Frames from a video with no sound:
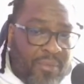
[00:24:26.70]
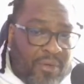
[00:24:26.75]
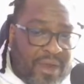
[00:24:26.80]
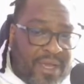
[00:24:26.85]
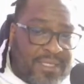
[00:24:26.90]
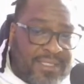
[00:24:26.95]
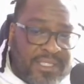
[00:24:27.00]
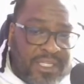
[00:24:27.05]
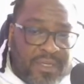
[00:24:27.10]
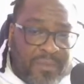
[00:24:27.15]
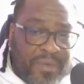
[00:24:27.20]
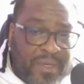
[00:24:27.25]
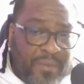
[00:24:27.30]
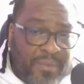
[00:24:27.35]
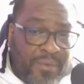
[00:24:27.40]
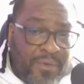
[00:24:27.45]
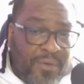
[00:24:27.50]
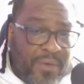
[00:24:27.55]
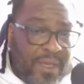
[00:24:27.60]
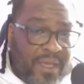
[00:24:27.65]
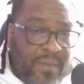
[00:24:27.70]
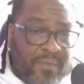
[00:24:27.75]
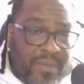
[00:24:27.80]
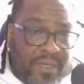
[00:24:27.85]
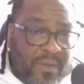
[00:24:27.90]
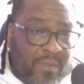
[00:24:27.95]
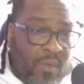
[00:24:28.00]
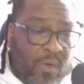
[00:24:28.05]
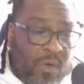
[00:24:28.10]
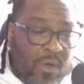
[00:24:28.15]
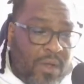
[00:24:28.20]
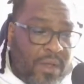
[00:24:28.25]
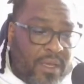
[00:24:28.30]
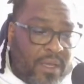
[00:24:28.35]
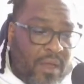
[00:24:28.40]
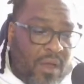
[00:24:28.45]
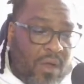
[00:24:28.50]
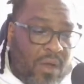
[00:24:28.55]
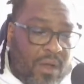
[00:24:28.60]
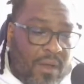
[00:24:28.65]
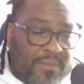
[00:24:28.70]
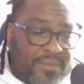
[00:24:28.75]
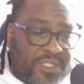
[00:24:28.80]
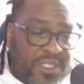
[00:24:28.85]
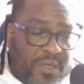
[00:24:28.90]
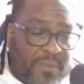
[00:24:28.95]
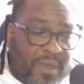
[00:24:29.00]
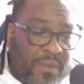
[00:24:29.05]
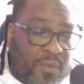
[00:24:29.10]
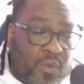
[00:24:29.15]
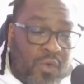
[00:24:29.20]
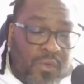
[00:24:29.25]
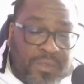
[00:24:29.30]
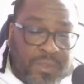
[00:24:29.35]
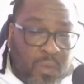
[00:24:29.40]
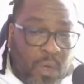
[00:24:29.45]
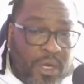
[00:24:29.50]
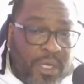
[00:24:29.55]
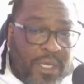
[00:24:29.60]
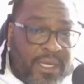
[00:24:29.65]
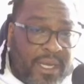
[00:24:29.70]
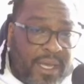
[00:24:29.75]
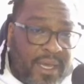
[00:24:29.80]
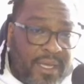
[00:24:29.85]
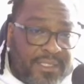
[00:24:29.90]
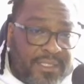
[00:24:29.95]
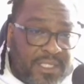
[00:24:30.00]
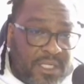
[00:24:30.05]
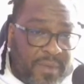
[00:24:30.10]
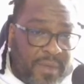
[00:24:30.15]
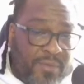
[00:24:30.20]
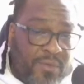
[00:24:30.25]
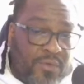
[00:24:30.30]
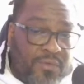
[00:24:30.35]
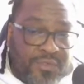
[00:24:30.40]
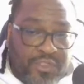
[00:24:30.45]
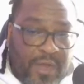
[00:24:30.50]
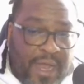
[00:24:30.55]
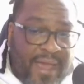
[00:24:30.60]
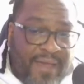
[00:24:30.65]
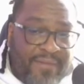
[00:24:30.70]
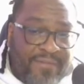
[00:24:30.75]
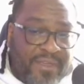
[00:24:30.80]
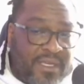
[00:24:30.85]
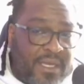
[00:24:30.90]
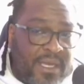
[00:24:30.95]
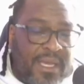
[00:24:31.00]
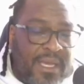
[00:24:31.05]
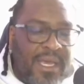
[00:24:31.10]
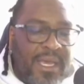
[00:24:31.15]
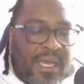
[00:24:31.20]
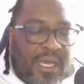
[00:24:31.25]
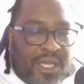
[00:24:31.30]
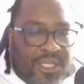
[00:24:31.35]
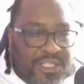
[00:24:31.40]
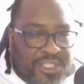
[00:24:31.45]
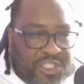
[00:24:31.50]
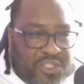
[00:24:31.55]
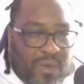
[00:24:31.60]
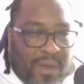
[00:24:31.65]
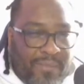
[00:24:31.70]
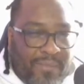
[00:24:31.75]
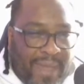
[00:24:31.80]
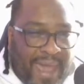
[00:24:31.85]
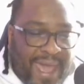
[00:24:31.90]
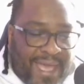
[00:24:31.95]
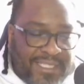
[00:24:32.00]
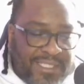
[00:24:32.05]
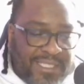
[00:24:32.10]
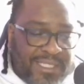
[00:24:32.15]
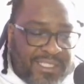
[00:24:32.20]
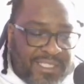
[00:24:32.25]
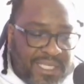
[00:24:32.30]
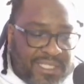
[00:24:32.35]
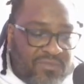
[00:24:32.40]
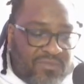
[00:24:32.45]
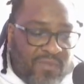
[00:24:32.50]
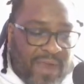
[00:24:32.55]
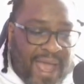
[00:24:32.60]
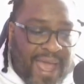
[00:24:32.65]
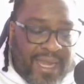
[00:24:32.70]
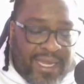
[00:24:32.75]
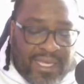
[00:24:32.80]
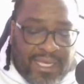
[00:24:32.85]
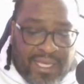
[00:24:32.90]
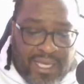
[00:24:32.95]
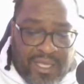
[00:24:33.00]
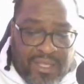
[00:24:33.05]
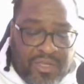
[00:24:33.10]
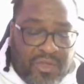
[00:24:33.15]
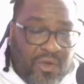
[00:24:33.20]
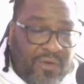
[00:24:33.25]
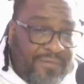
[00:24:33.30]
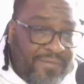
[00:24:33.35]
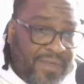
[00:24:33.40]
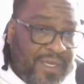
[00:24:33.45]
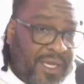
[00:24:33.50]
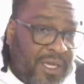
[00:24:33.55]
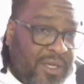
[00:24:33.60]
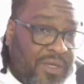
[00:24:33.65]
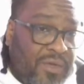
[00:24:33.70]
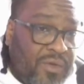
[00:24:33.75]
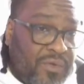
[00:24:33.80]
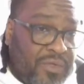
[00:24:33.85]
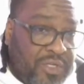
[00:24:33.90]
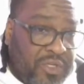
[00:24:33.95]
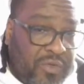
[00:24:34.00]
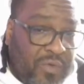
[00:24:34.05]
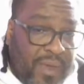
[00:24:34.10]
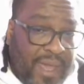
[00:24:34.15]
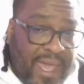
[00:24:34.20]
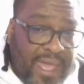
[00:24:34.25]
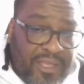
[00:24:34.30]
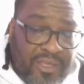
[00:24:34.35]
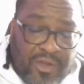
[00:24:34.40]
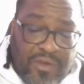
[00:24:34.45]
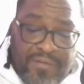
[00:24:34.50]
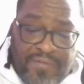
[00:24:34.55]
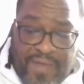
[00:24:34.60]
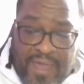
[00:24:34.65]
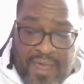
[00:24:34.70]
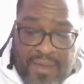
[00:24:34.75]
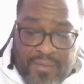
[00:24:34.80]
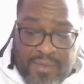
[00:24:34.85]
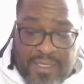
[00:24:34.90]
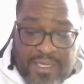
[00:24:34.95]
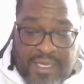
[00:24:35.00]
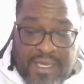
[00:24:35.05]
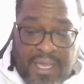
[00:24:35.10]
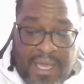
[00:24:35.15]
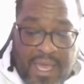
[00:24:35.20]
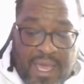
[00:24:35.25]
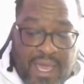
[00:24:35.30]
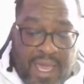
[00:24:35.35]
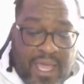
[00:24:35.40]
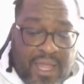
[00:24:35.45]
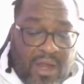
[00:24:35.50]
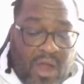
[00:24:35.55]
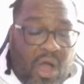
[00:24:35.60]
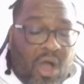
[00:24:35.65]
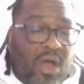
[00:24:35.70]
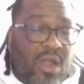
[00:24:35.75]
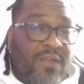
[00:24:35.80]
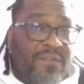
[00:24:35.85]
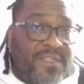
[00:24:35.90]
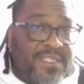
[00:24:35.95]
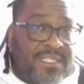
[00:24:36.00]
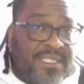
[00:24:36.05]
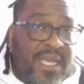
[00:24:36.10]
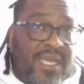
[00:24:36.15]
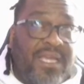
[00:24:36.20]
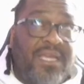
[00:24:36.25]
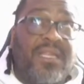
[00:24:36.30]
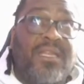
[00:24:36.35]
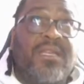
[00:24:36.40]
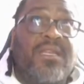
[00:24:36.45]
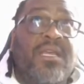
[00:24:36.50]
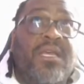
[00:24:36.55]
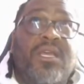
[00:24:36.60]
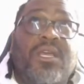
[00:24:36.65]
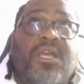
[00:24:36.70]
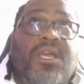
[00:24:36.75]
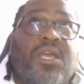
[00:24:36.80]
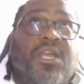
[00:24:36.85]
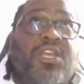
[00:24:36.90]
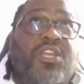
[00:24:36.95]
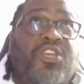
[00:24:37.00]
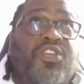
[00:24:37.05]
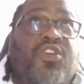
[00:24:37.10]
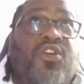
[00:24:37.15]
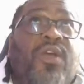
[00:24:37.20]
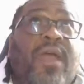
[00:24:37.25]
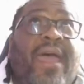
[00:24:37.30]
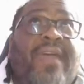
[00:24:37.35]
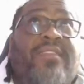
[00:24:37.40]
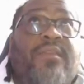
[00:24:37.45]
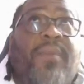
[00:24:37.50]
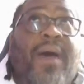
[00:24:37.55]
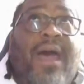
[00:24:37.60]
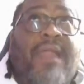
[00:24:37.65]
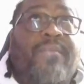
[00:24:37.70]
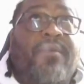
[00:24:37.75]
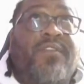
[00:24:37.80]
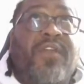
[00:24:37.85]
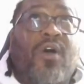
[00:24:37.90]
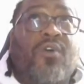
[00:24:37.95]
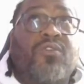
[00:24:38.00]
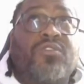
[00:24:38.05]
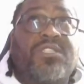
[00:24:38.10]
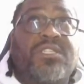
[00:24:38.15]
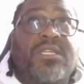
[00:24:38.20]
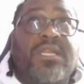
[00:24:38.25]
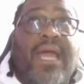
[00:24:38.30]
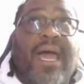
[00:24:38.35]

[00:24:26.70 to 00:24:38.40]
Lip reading: Prayers to the people in Bmore, to the people who was working there, to the people who was driving. Could you imagine just riding in your vehicle, you and your family, and all of a sudden, you're at the bottom of the ocean?